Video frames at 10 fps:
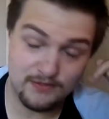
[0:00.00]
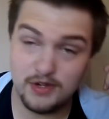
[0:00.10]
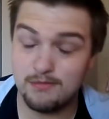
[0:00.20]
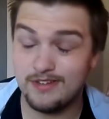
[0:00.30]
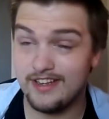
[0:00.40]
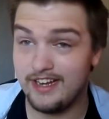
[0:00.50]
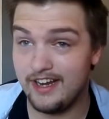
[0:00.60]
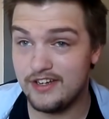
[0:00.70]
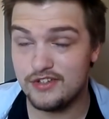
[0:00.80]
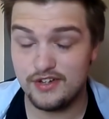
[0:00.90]

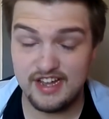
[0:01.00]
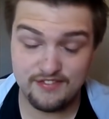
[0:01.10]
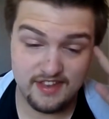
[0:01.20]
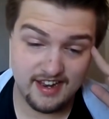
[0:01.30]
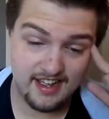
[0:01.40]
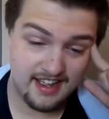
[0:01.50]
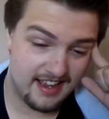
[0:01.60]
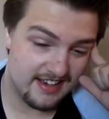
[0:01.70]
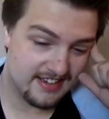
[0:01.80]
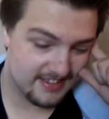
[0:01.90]
completely done after that,
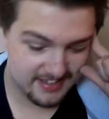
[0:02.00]
and,